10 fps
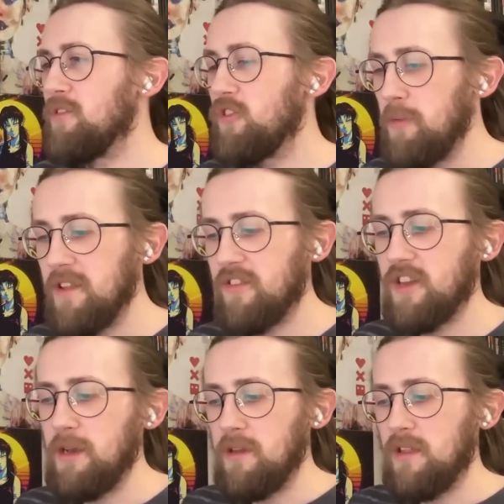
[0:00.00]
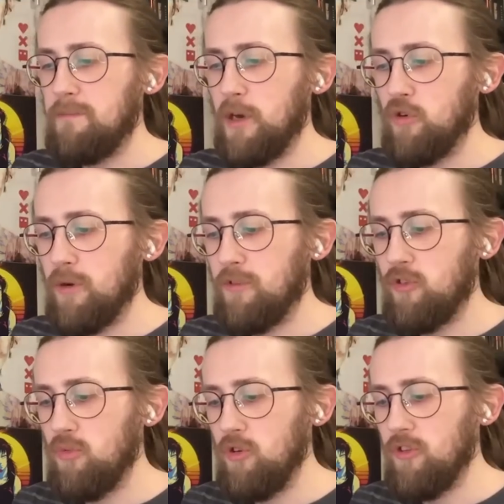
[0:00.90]
assuming this is going to be the build up
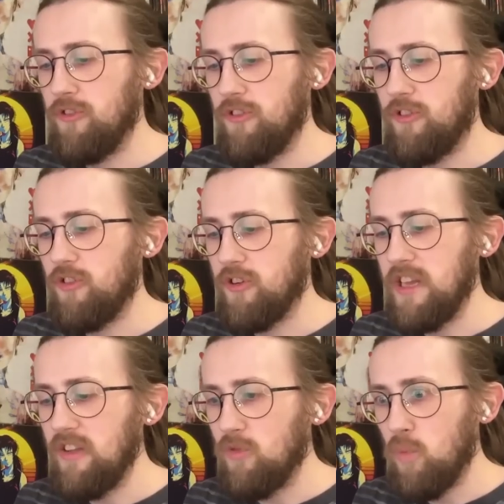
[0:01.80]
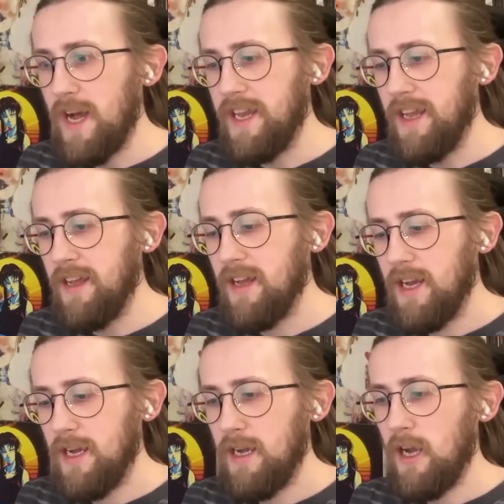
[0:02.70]
towards Sookie's wedding.
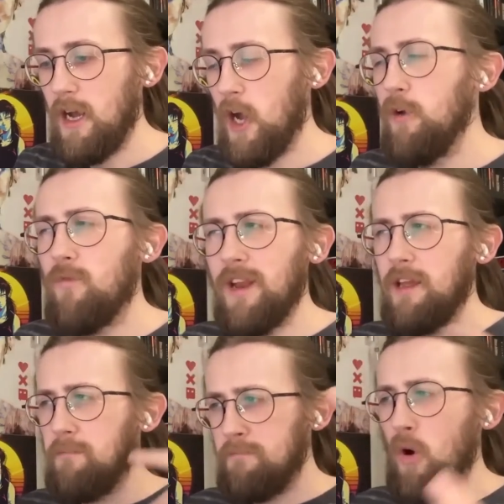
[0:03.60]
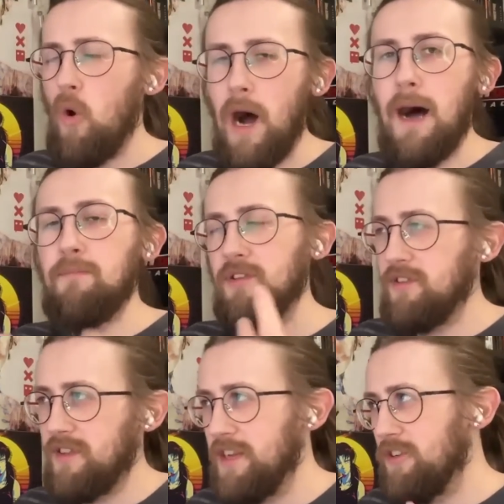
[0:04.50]
Hopefully more
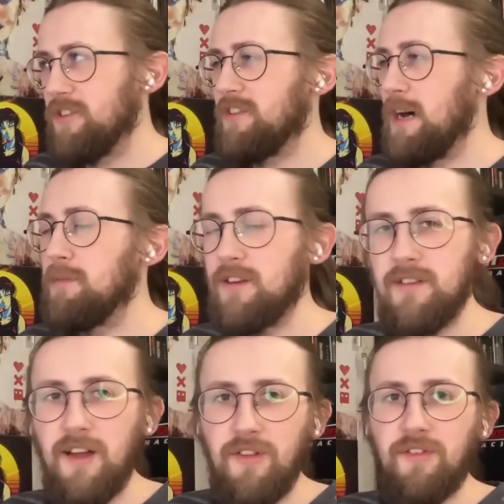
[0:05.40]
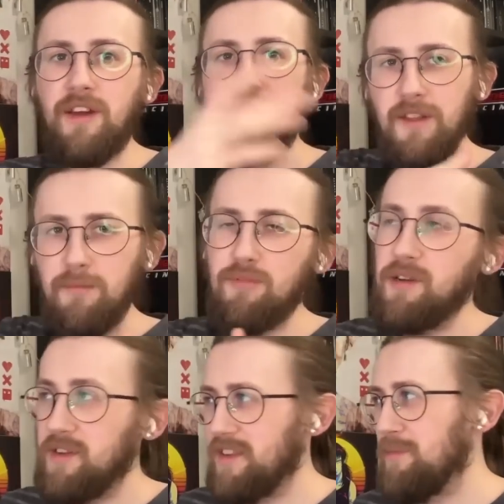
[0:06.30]
happens than just that, because as I said in the
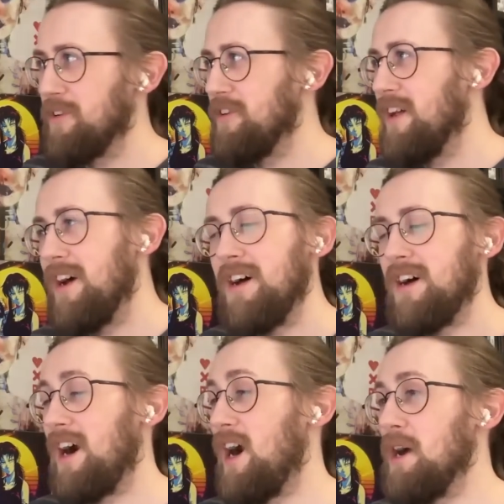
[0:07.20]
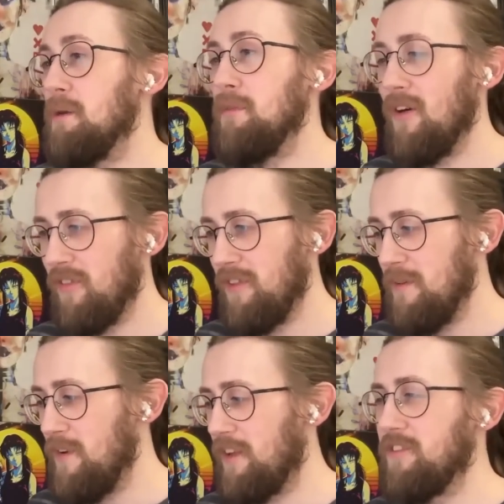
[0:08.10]
previous episode, I am not
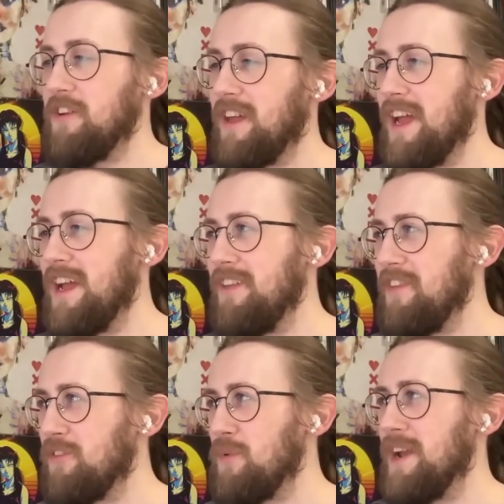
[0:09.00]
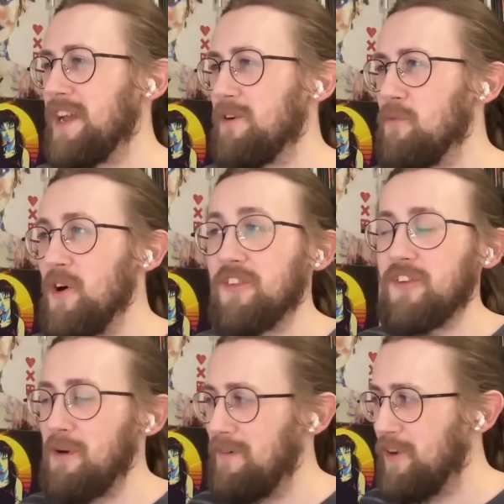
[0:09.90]
invested in this wedding
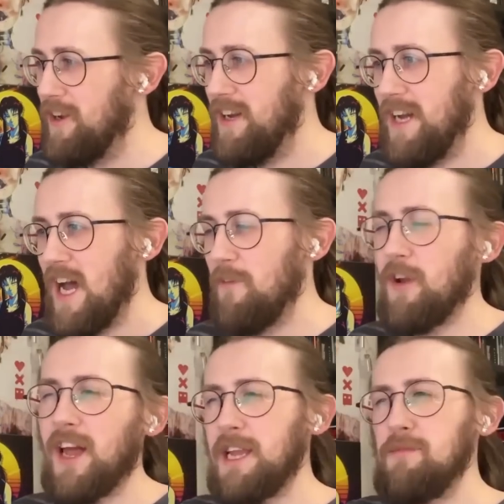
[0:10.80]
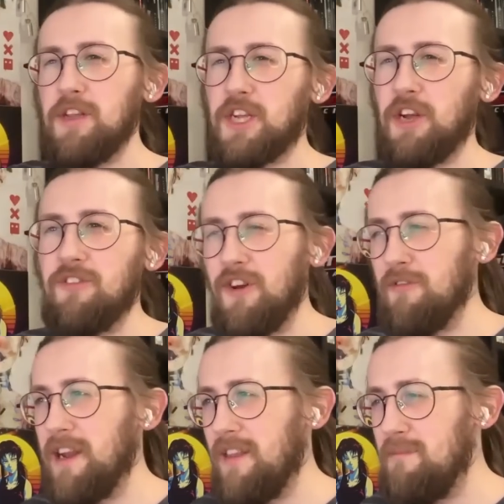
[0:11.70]
whatsoever. I feel like even the show's not
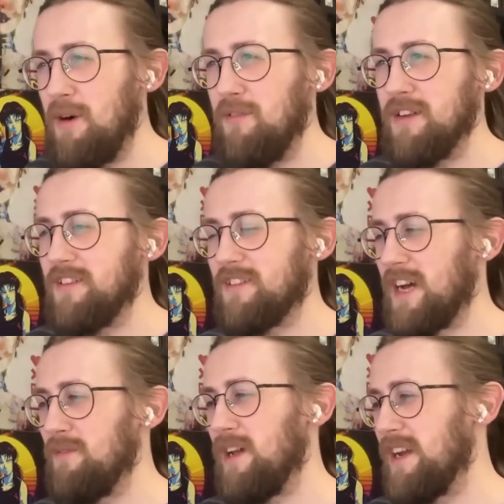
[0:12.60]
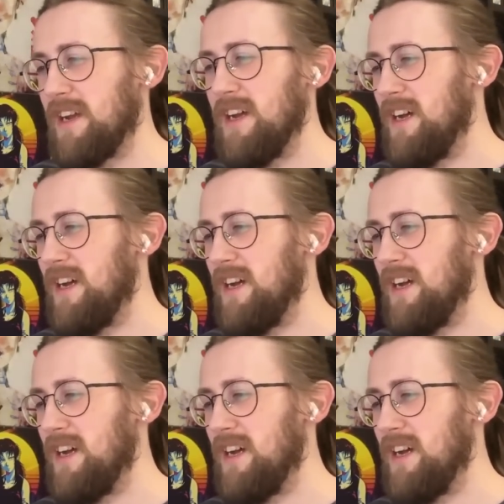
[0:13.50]
really that bothered. It's just kind of like,